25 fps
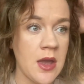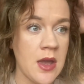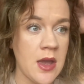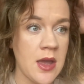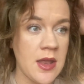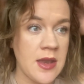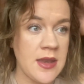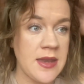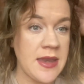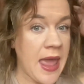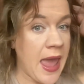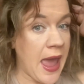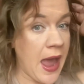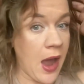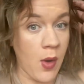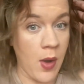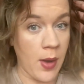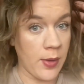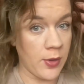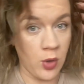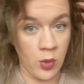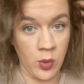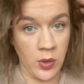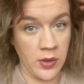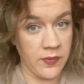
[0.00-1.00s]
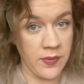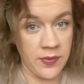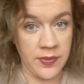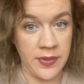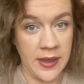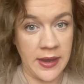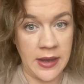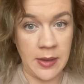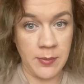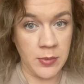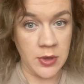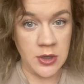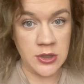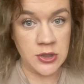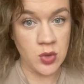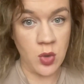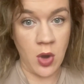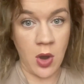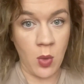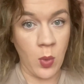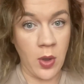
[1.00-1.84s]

Now I don't even think I'm going to squat